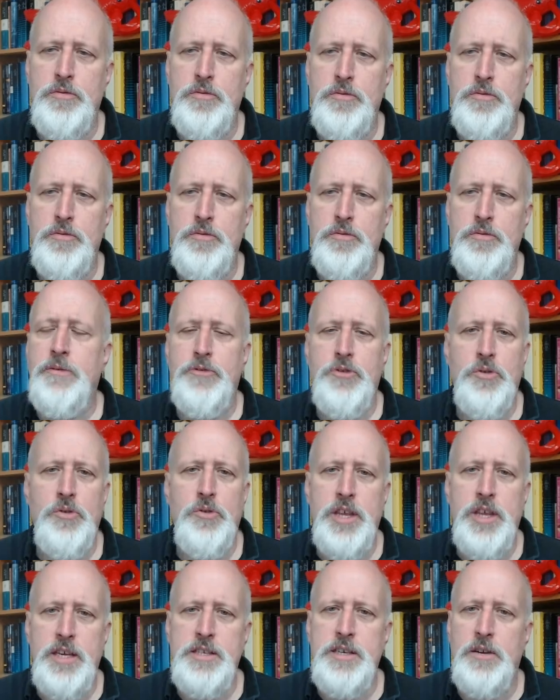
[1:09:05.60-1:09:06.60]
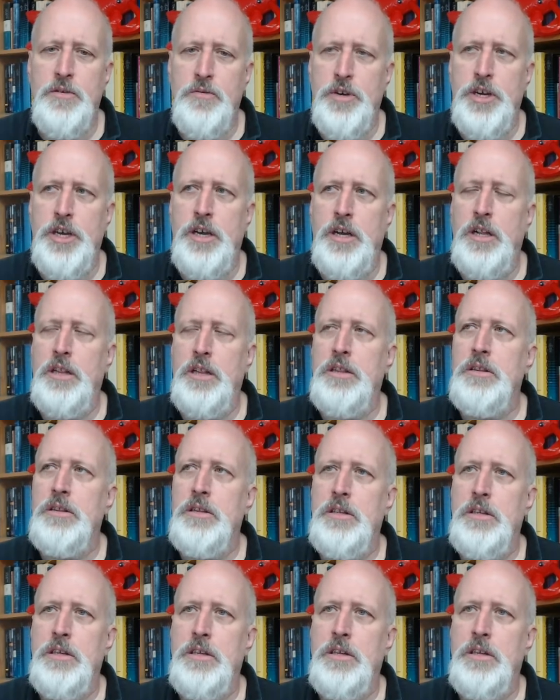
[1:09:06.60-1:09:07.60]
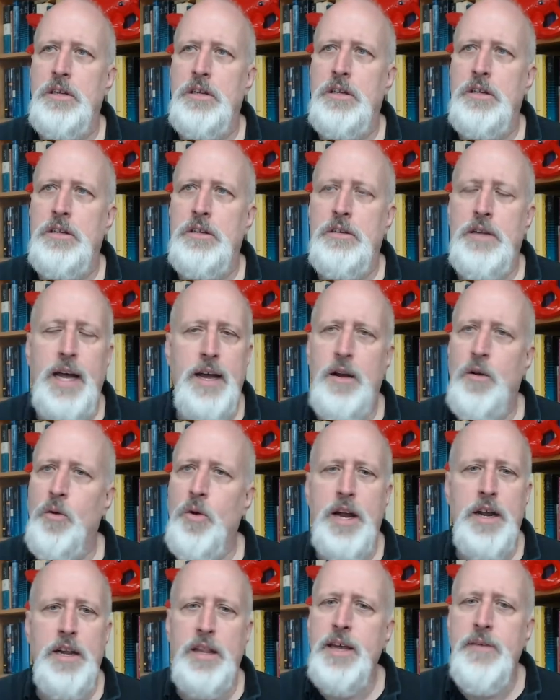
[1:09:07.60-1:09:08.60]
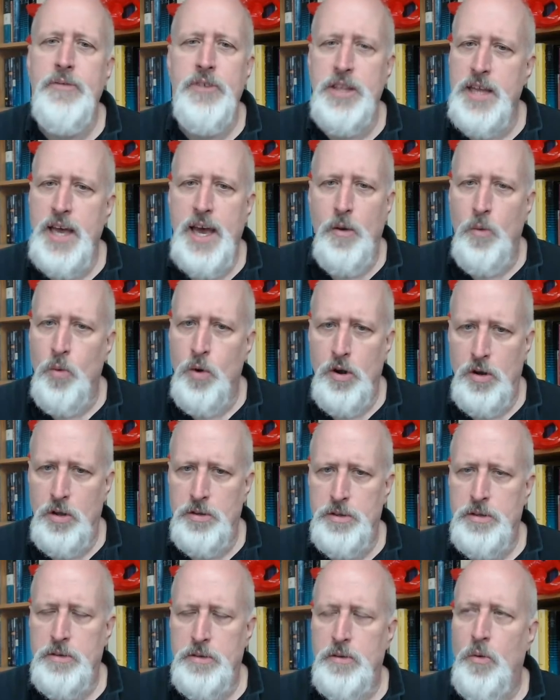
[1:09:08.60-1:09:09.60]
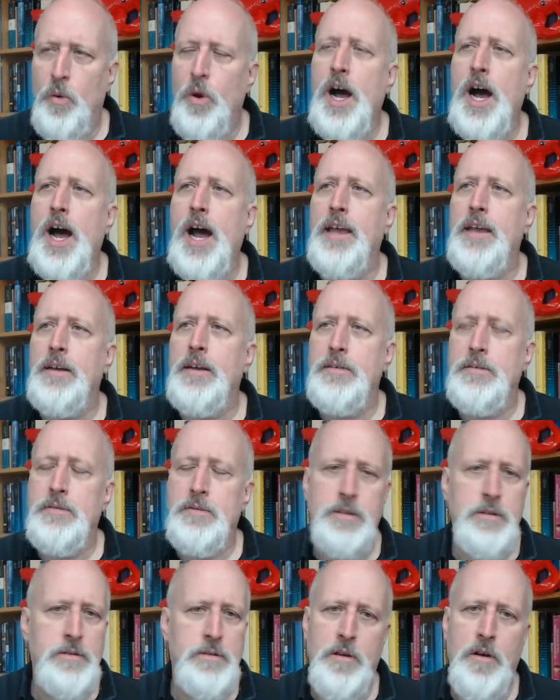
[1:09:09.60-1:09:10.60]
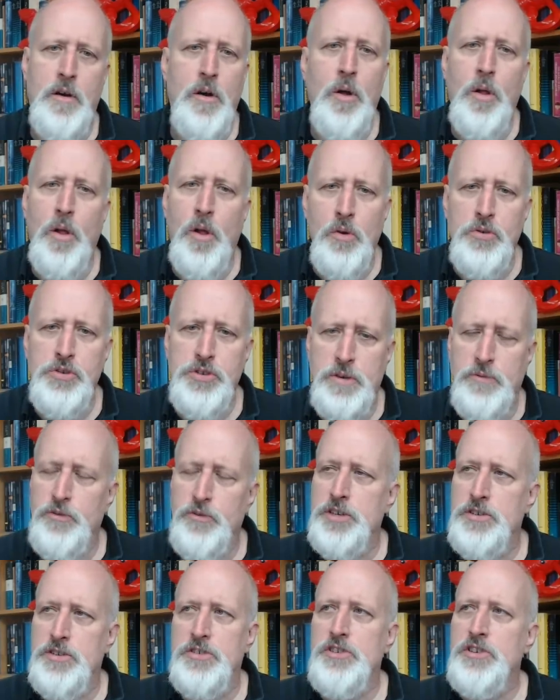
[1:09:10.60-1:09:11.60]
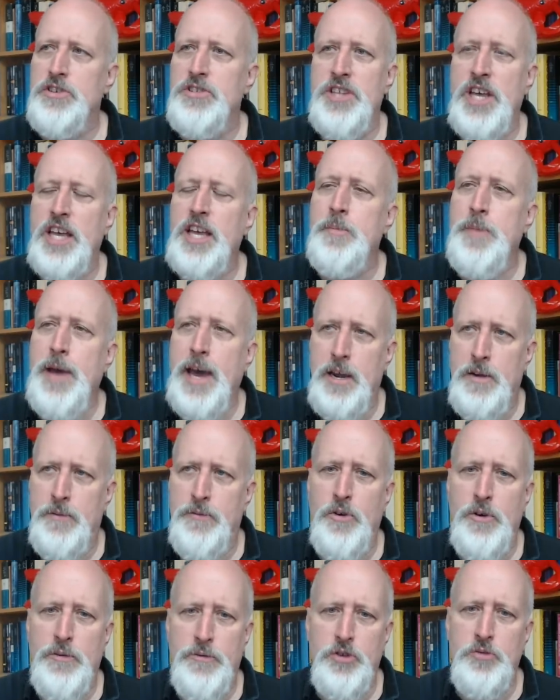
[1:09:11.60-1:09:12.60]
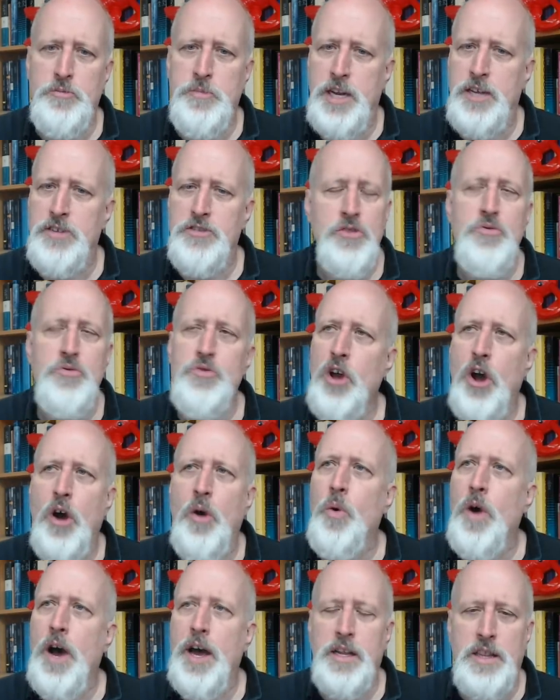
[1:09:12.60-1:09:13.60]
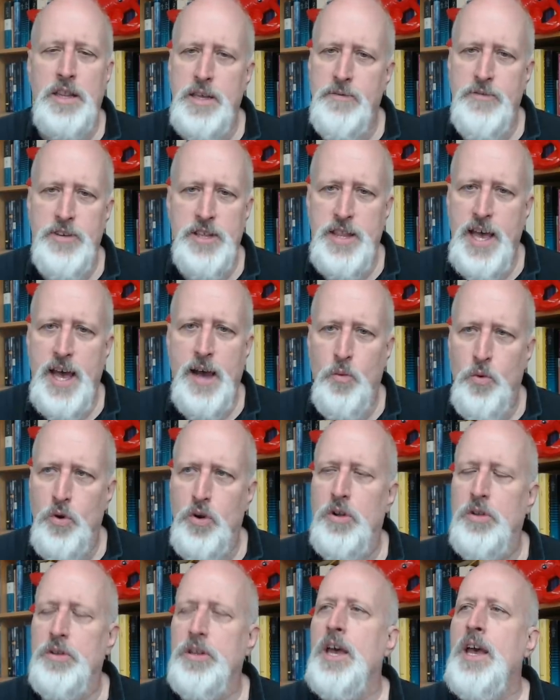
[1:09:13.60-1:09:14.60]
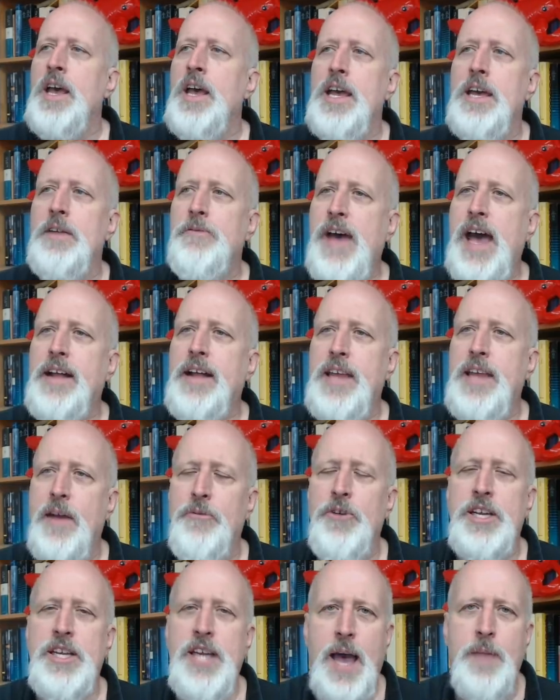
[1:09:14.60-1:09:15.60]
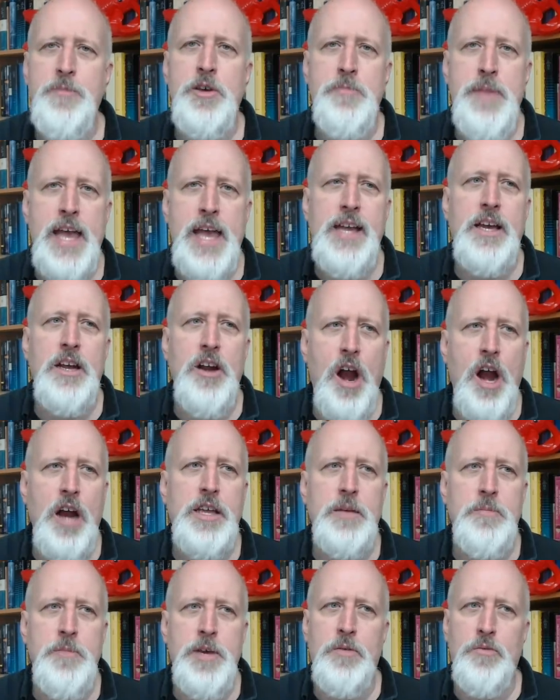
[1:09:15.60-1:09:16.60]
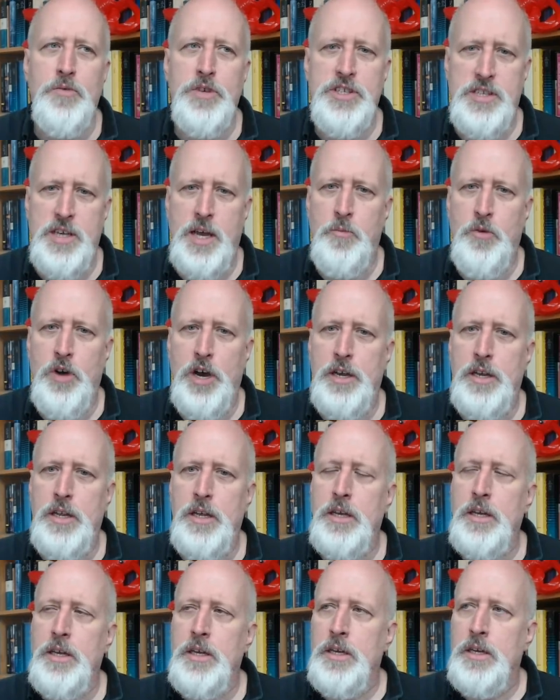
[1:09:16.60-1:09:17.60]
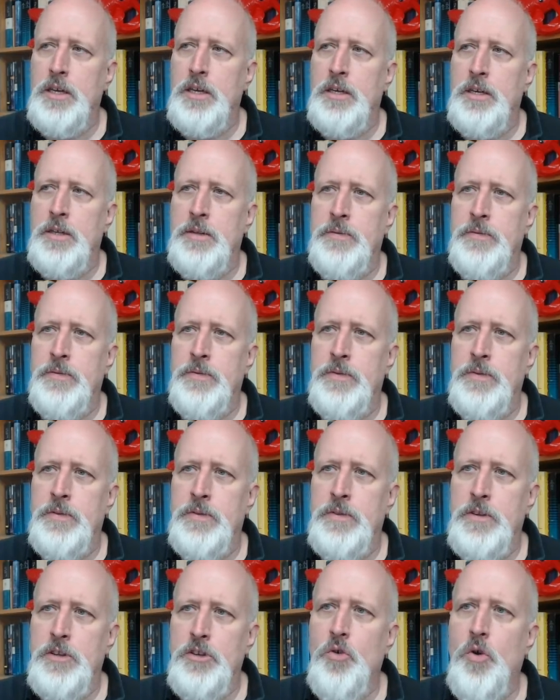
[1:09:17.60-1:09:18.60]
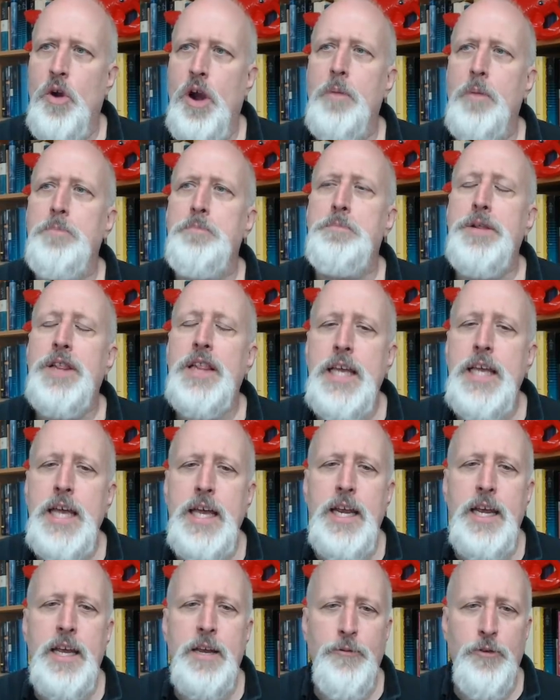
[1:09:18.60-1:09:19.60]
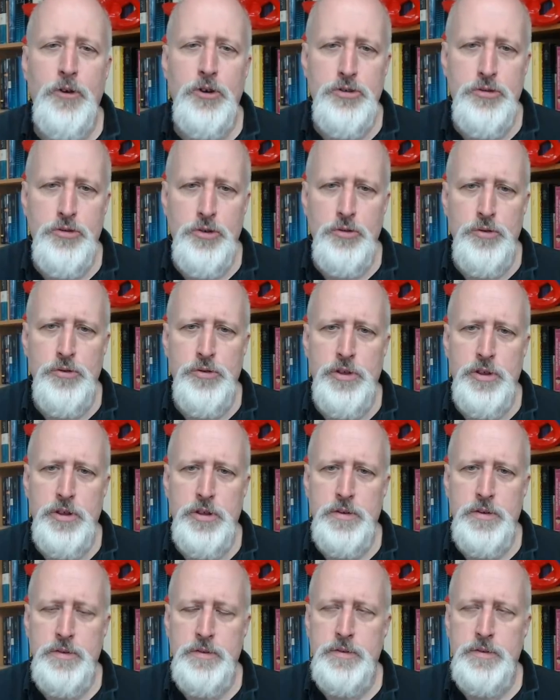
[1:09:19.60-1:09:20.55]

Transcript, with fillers: because if truth isn't real, I don't want to live in that world. Why? Well, a whole host of reasons. Just think about it for a few minutes. You don't want to live in that world. In fact, every time you make an argument with someone, you are pleading for truth.